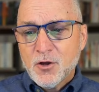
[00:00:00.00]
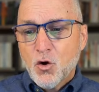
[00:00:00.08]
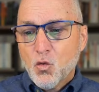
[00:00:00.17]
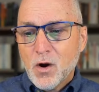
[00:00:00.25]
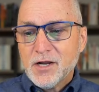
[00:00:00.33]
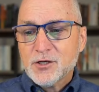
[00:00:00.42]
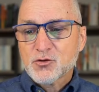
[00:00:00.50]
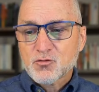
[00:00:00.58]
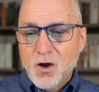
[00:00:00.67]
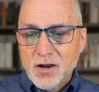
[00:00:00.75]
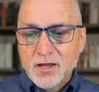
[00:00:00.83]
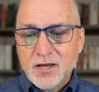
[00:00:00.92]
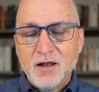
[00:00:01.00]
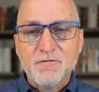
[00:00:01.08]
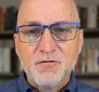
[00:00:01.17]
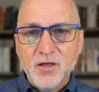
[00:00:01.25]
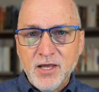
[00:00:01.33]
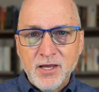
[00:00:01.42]
when he's running and
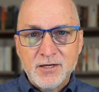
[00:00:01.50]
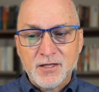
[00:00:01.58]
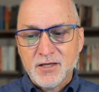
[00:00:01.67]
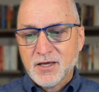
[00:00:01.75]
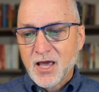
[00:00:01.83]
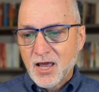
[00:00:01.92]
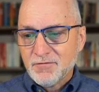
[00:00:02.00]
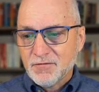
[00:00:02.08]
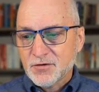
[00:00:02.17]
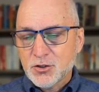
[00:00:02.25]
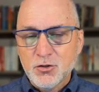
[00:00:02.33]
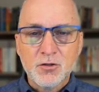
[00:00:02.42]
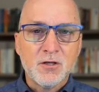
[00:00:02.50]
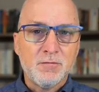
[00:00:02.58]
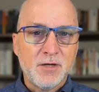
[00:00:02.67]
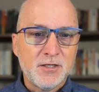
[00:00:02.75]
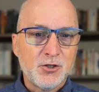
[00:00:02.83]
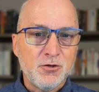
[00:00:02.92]
fleeing to the cave of Adullam
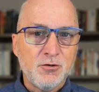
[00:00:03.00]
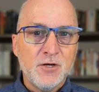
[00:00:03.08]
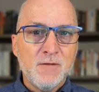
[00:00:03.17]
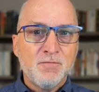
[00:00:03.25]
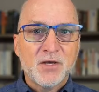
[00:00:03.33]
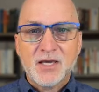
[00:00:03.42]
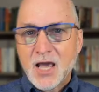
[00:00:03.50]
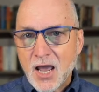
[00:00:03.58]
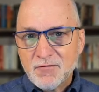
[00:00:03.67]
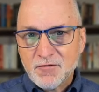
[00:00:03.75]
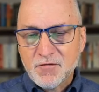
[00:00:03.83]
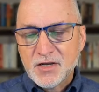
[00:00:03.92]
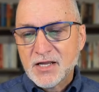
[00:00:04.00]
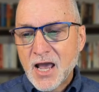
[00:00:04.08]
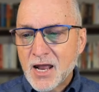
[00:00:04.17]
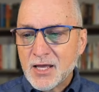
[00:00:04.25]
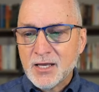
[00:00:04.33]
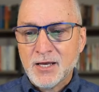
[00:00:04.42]
and to the cave of En
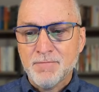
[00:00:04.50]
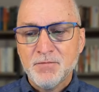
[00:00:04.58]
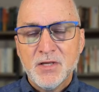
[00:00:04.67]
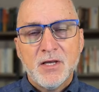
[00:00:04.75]
Gedi and